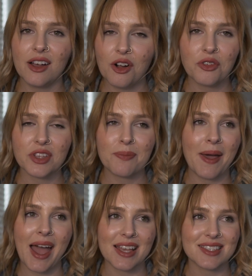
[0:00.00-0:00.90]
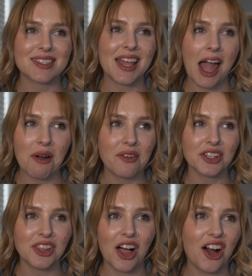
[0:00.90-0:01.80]
over the past
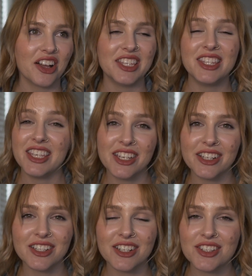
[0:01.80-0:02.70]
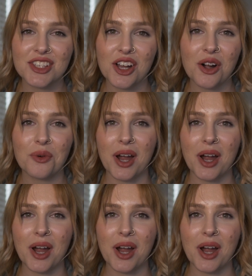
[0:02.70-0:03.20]
however long year or so,